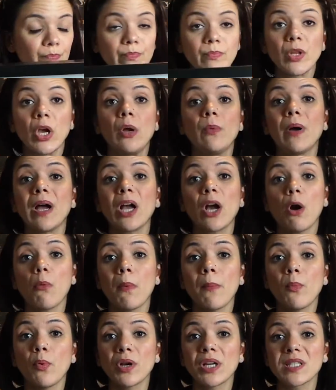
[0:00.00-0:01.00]
No, I can't
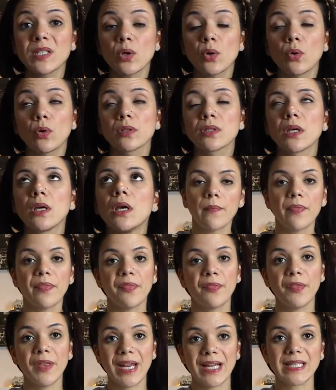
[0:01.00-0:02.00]
remember what it's called.
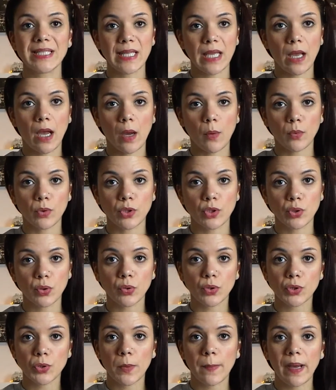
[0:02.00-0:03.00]
The next thing I want to
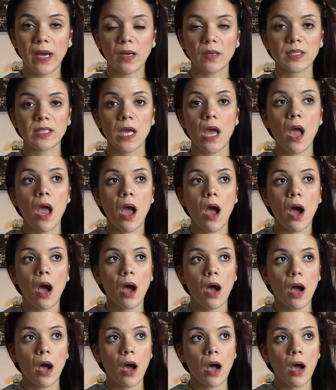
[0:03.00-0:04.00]
talk to you about
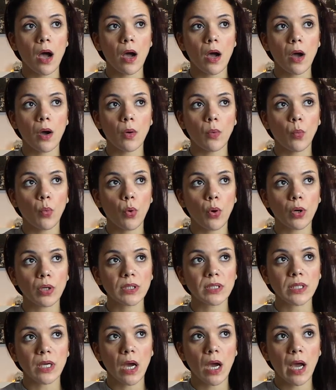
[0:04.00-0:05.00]
are
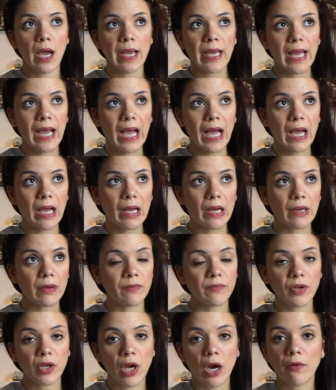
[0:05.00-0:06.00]
what I
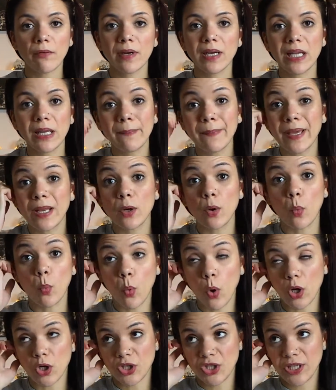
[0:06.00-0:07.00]
have currently been
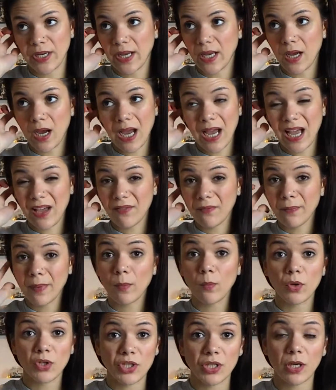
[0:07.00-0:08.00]
watching. I haven't
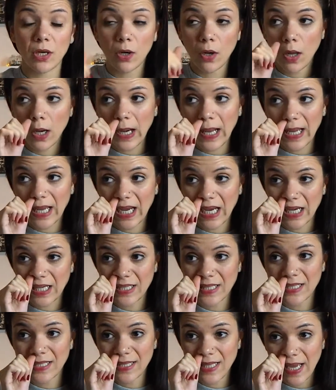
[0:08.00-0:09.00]
been watching a lot, like I
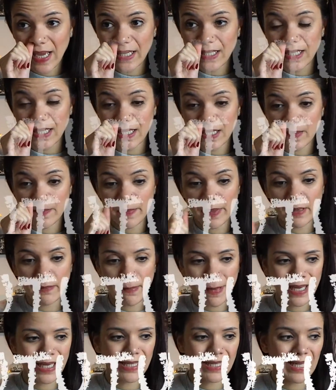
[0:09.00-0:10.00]
said, it's been
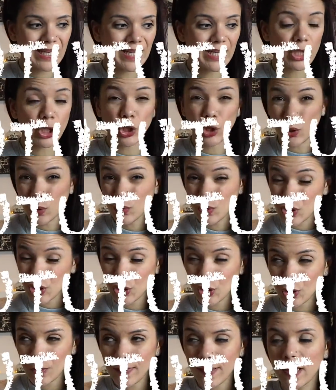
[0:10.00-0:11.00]
mainly
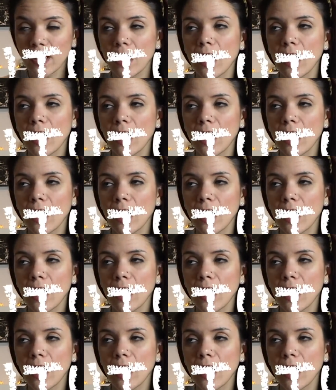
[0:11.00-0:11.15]
YouTube.